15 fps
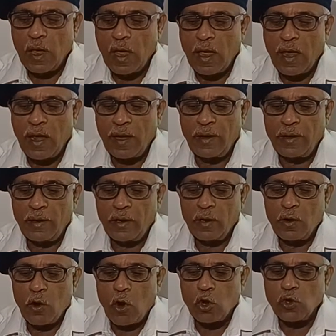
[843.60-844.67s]

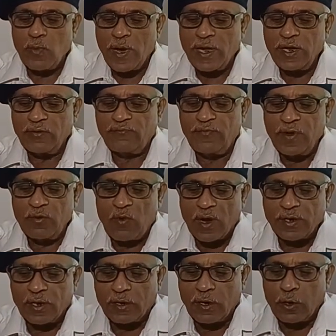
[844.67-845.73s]
An automatic feed
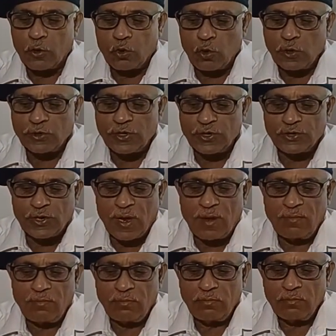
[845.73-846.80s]
water control
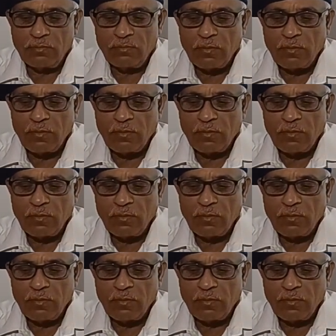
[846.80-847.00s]
system